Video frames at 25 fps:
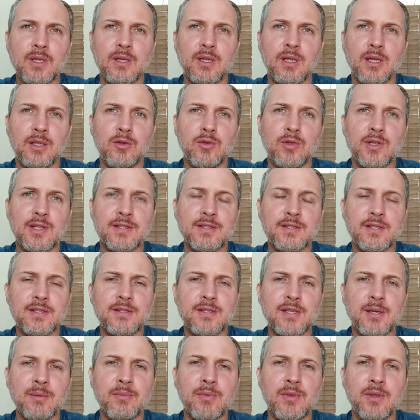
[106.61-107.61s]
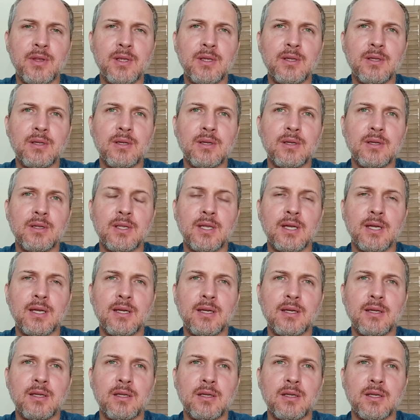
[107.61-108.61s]
Yeah, you can see something.
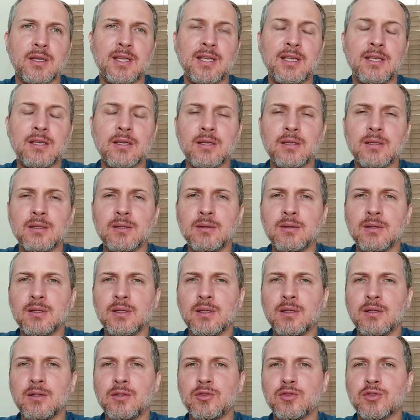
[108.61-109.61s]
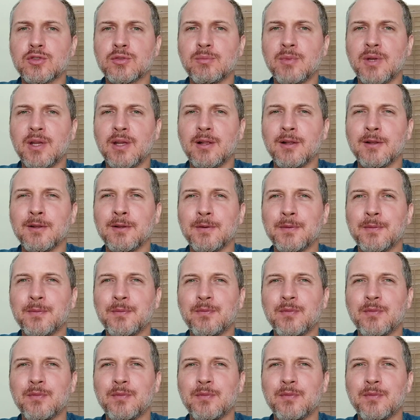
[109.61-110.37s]
Yeah, riechen, to smell.